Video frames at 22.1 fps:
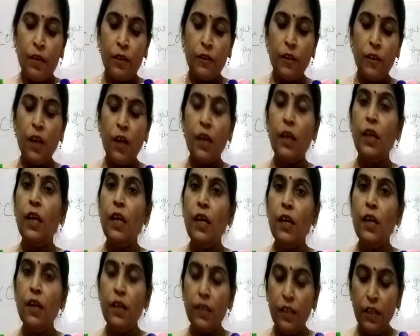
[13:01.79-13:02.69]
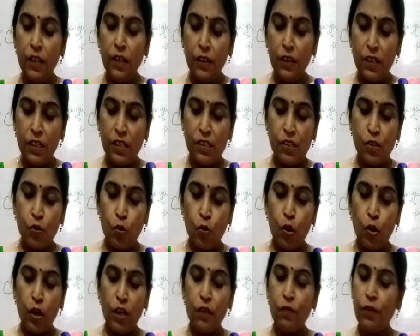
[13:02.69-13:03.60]
the air in the
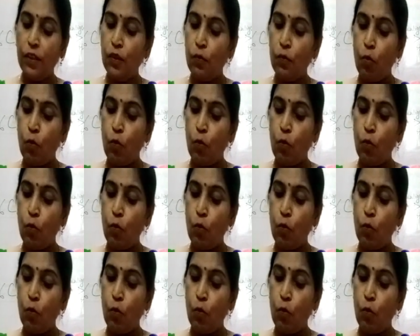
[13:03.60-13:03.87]
soil with